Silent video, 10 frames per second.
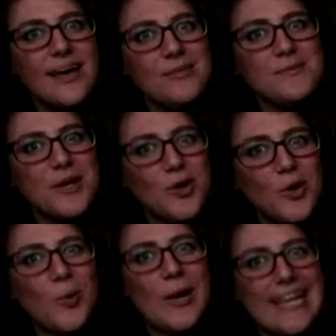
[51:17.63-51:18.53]
It's been a
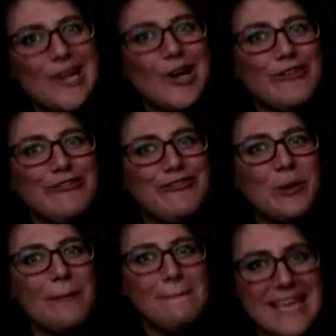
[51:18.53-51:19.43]
great year for
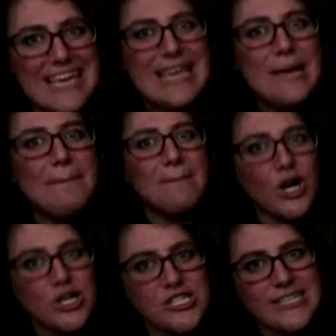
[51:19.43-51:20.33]
me
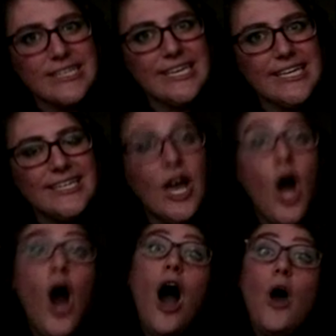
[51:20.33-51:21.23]
personally.
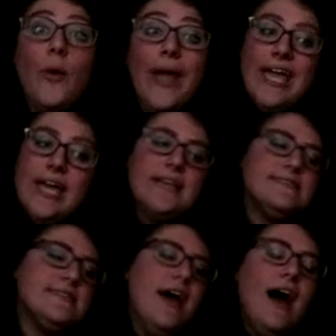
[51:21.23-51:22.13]
Oh,
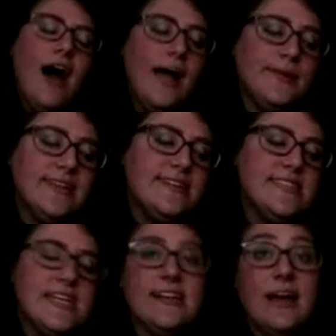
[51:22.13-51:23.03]
and I'm really
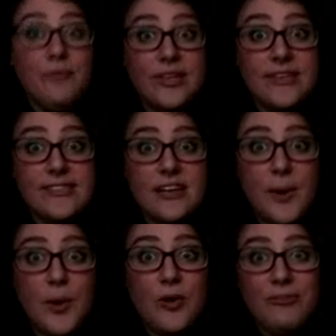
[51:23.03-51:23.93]
excited. I'm really excited
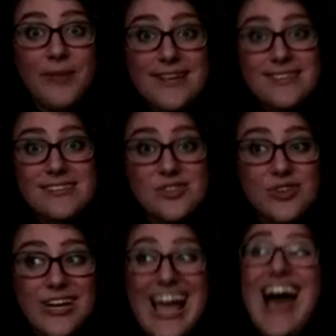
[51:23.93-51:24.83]
about Orphan Black season
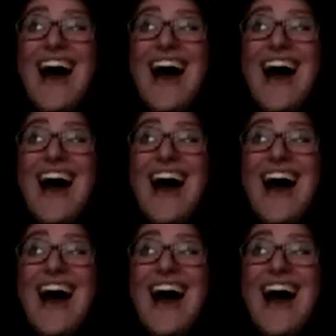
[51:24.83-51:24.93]
3.